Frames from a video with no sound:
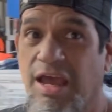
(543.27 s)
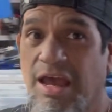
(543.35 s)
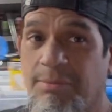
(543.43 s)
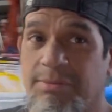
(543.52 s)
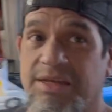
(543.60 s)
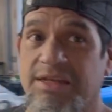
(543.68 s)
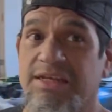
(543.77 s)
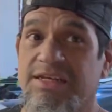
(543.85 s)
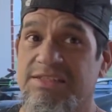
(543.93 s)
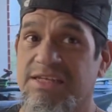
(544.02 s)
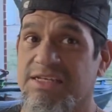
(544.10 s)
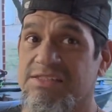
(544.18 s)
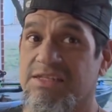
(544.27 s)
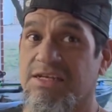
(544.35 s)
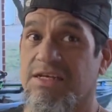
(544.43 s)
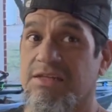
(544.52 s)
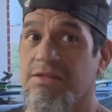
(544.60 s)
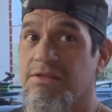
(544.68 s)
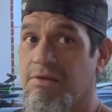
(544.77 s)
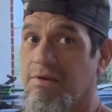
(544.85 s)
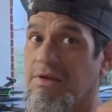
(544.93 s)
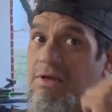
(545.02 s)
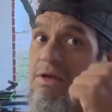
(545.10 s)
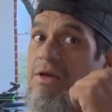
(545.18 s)
I mean he tested it
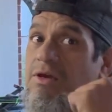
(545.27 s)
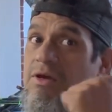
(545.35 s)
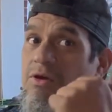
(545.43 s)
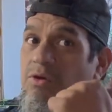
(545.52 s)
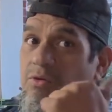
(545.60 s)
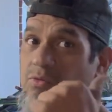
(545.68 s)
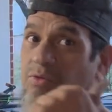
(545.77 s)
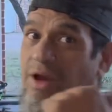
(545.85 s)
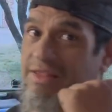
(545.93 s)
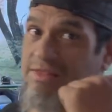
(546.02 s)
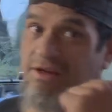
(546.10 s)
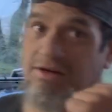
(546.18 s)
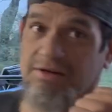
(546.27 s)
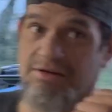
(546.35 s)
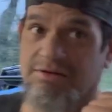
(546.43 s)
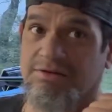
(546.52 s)
right there.